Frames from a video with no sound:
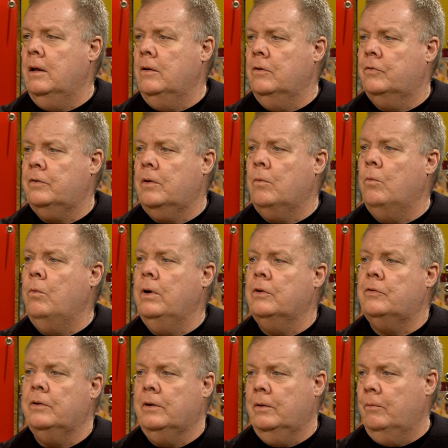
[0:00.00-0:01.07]
you start
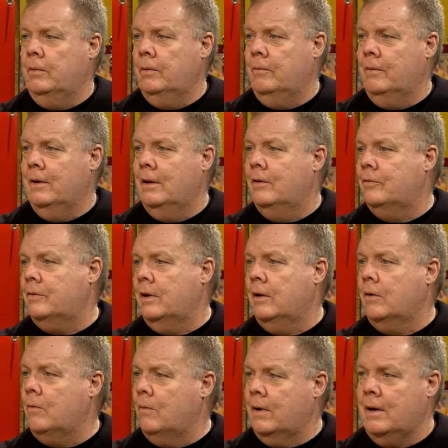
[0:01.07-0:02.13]
wishing you would win instead
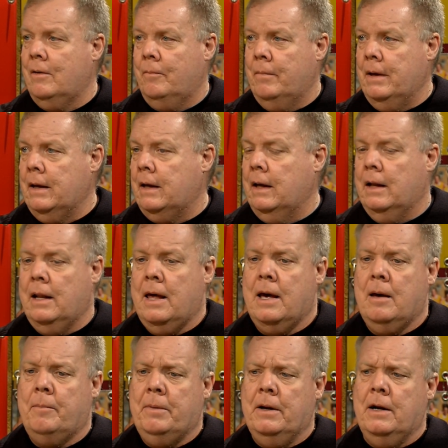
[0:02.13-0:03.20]
of going out and making it
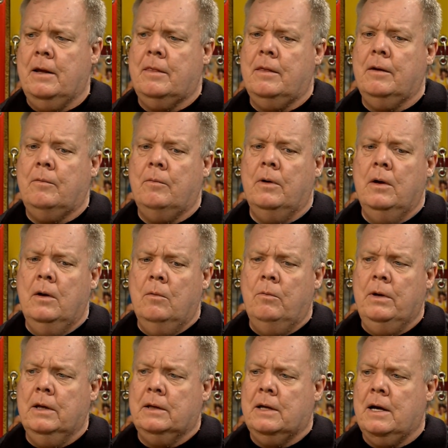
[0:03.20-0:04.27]
happen. And I think
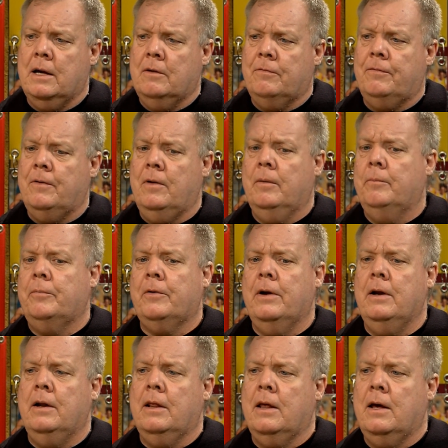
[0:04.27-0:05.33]
we had kind of fallen
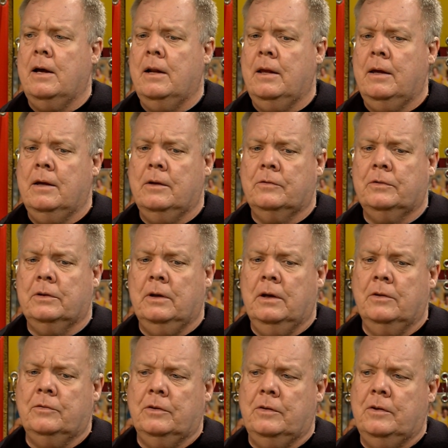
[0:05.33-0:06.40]
prey to that
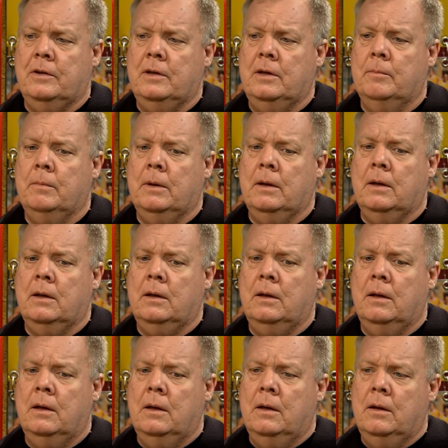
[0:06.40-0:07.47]
as a team. And
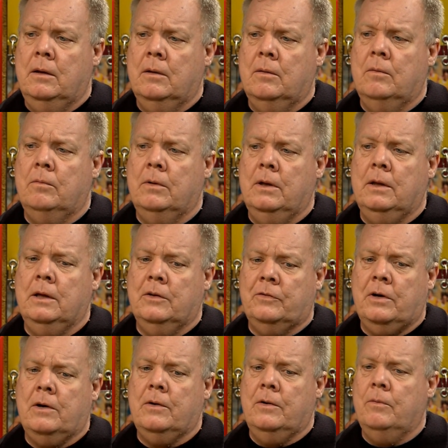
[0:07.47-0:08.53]
you know, really, it's
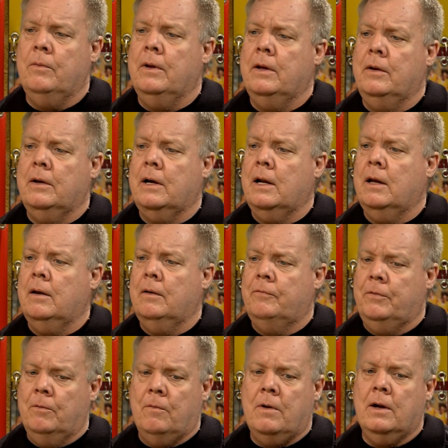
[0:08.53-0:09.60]
hard to win, and you gotta, if
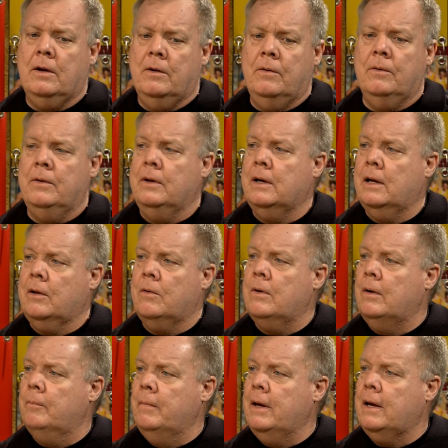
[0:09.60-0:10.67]
you want to do it, you gotta go
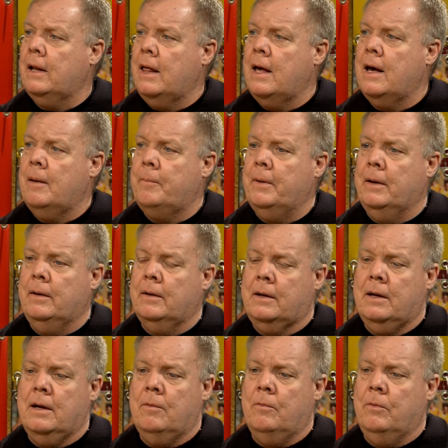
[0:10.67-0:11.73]
out and make it happen. You
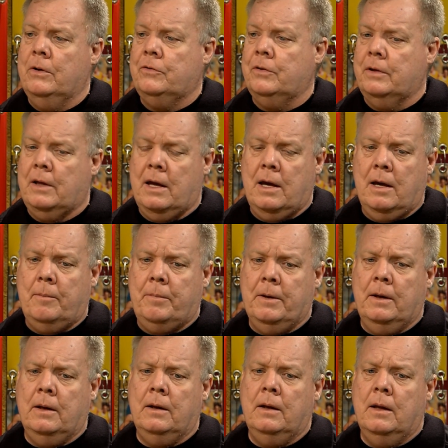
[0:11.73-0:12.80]
can't wish it to
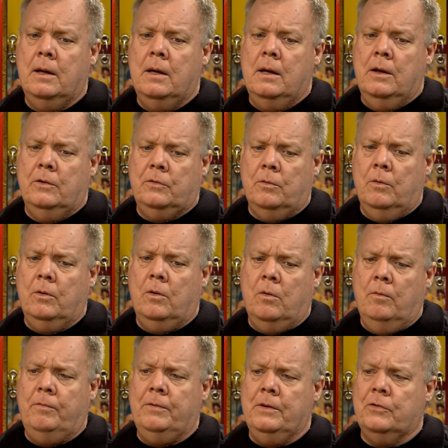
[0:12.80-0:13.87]
happen. And so,
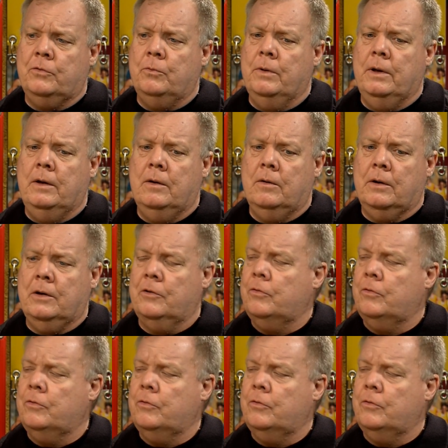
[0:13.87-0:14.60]
hopefully, this win here will get us